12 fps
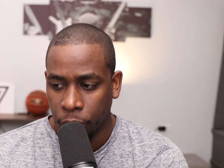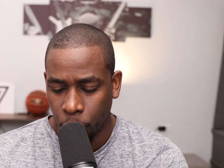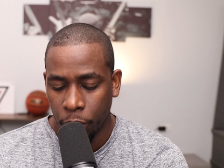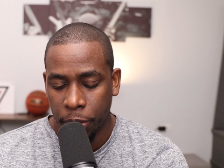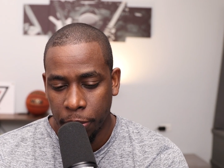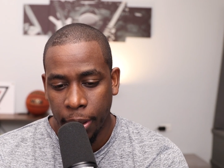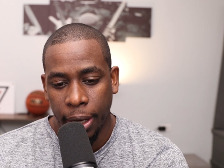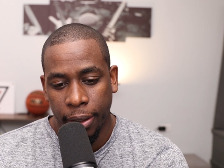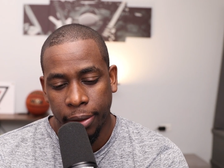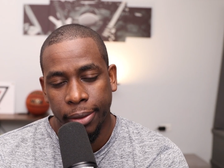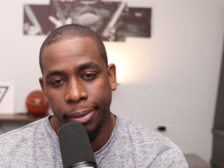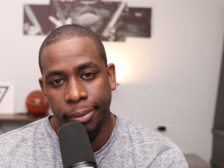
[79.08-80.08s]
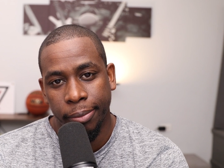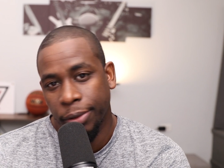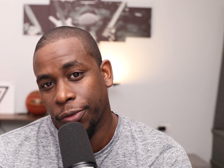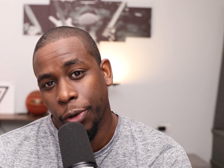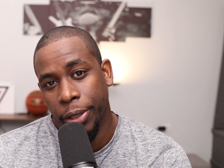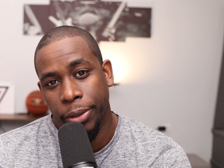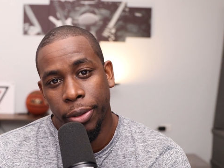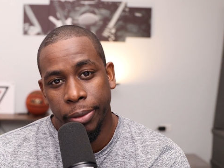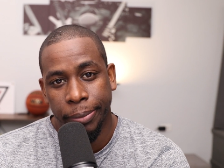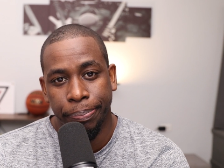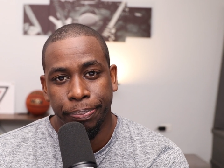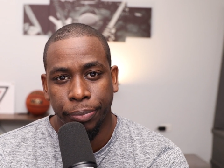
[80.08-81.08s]
we'll be back before you know
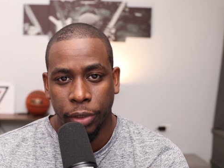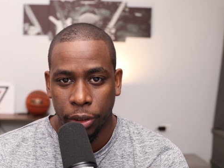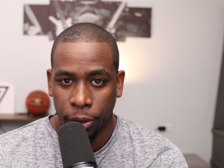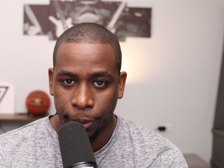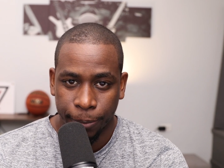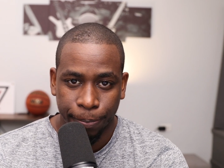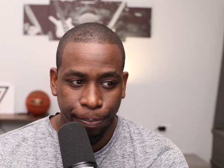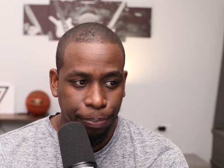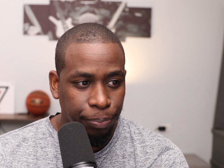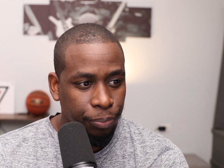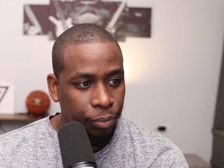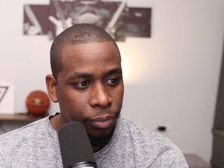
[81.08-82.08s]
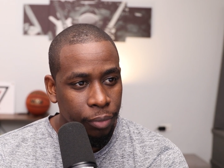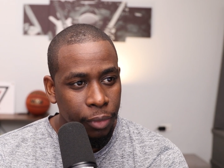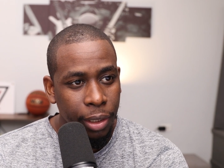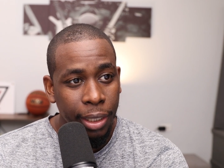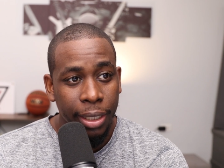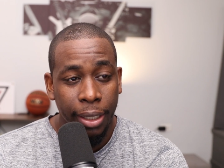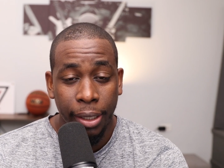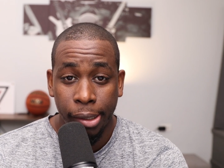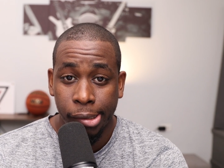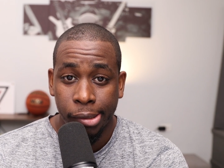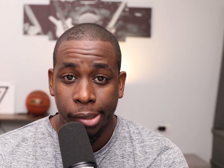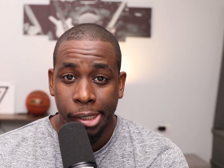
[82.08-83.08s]
it. So yeah,
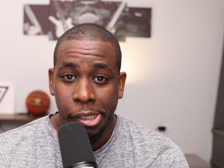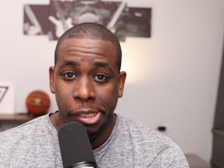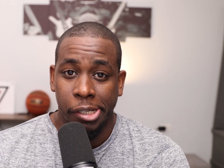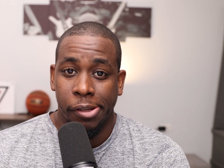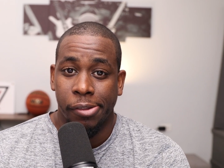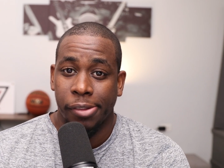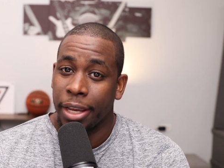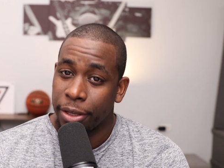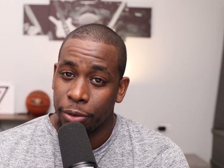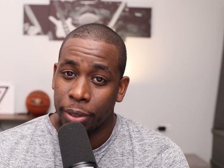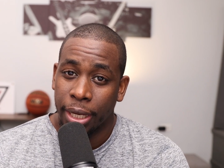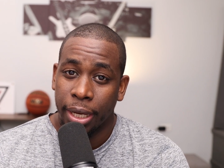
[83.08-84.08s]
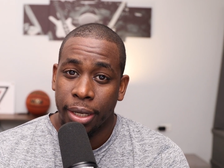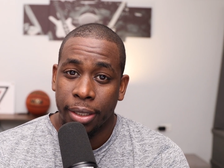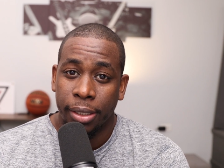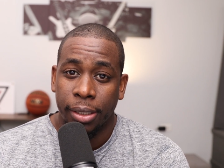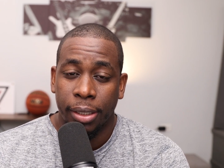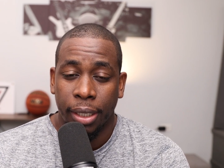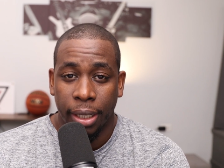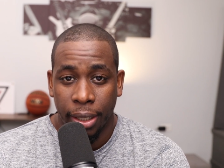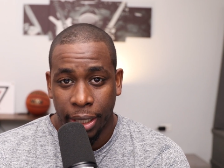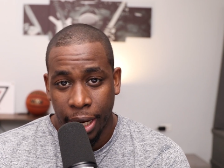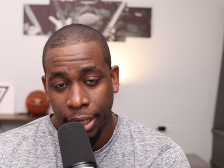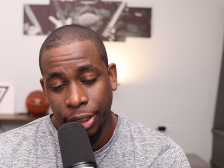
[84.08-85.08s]
thank you again, and
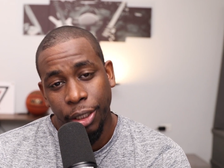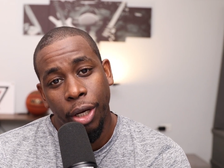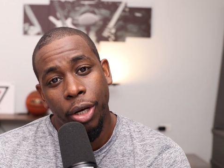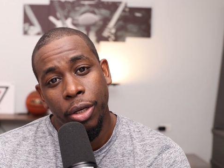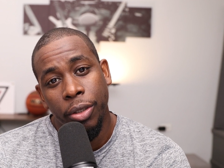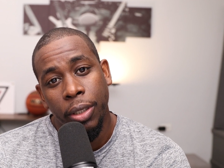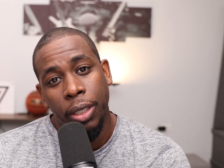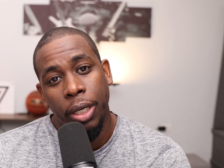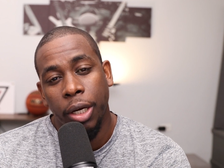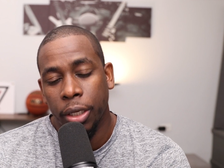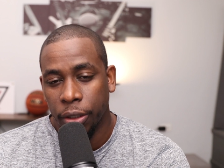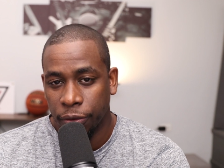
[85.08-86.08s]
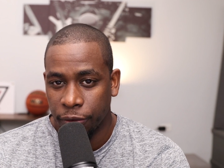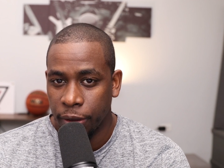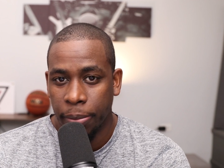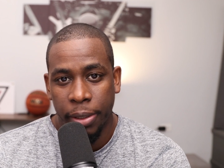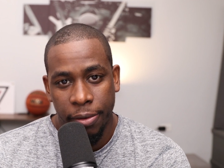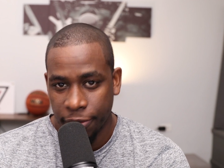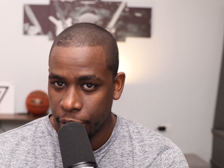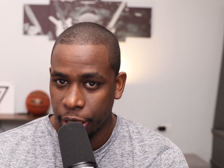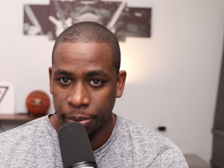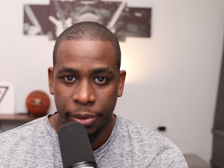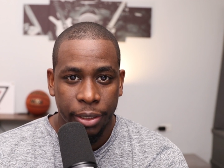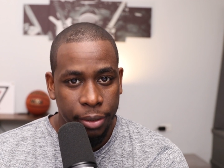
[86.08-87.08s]
I'll catch y'all on the flippity
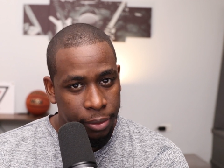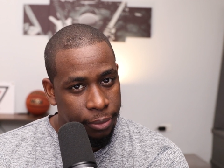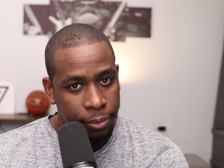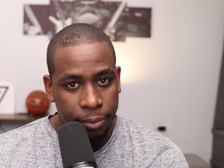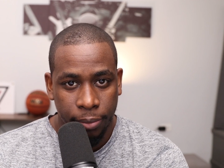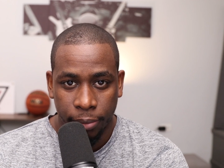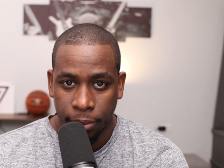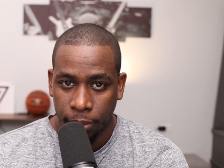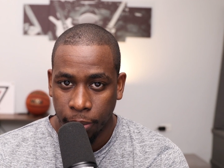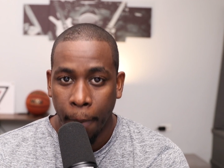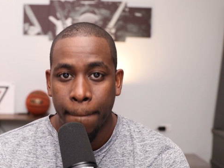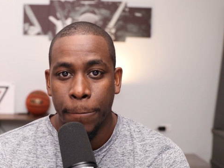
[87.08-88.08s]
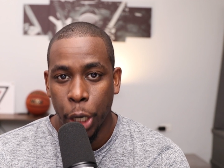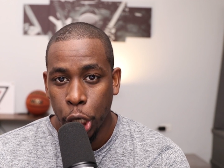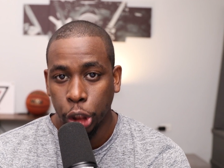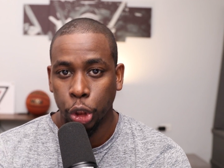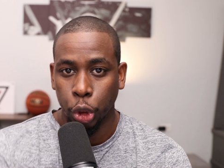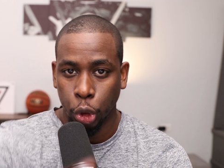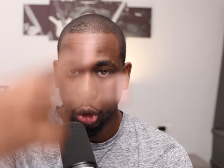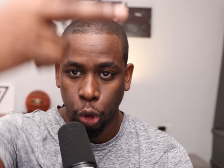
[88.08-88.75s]
flips. Peace.